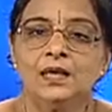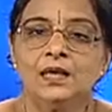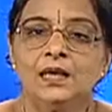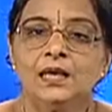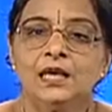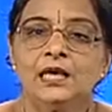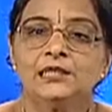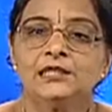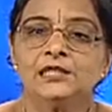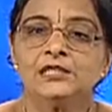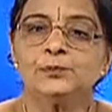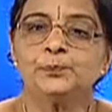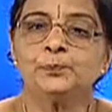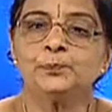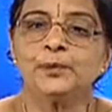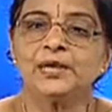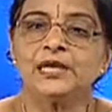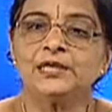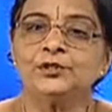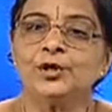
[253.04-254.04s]
It is
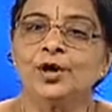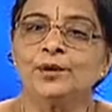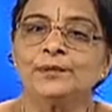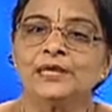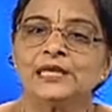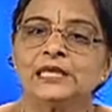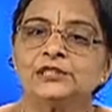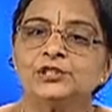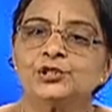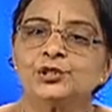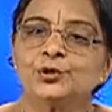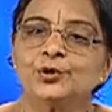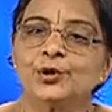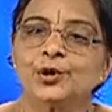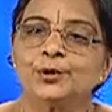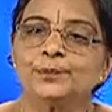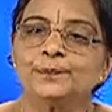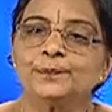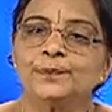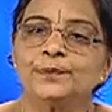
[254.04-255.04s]
predominant
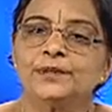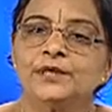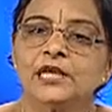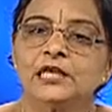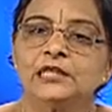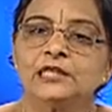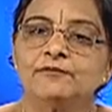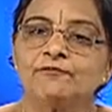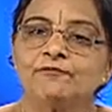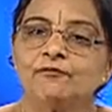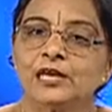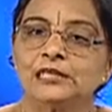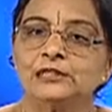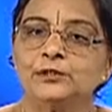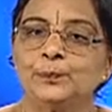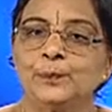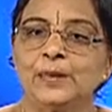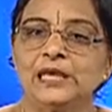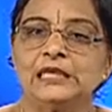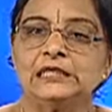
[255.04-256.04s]
crop in the
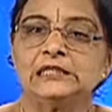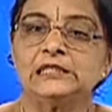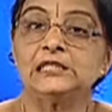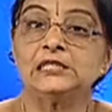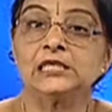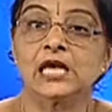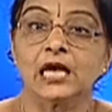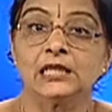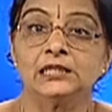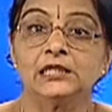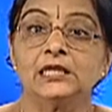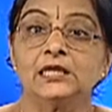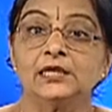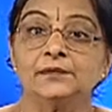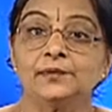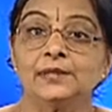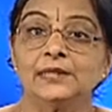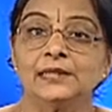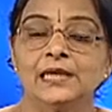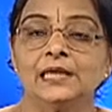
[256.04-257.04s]
floodplains and the
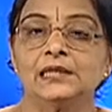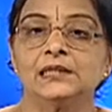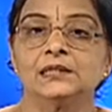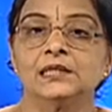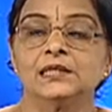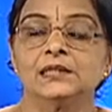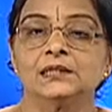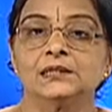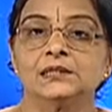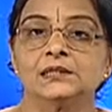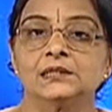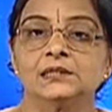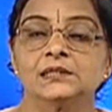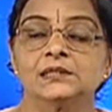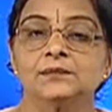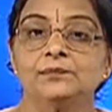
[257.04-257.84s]
river deltas,